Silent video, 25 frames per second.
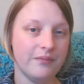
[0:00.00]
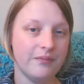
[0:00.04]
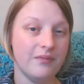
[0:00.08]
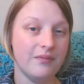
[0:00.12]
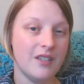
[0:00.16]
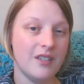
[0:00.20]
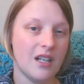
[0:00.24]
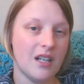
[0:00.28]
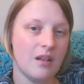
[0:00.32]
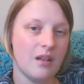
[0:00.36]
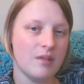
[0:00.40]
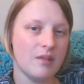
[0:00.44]

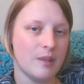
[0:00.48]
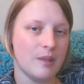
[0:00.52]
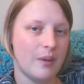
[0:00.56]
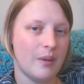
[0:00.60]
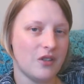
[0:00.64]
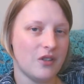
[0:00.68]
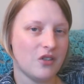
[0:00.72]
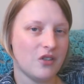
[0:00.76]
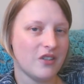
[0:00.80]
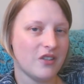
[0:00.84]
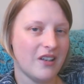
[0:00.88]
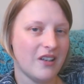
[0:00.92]
Do you like my
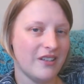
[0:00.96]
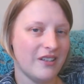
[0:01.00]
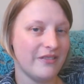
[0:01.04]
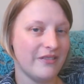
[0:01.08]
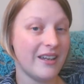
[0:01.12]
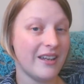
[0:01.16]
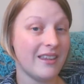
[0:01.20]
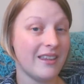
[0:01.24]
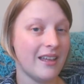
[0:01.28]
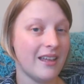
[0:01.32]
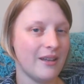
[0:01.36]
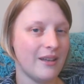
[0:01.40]
special sound
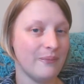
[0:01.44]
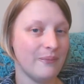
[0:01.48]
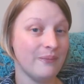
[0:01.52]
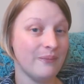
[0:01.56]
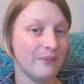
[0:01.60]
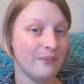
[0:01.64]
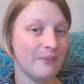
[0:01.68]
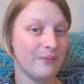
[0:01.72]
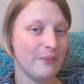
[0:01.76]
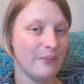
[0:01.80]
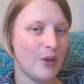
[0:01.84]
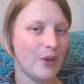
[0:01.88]
effect there?
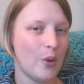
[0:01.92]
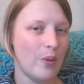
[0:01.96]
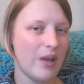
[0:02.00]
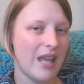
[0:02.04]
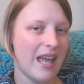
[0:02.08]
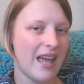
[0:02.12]
Oh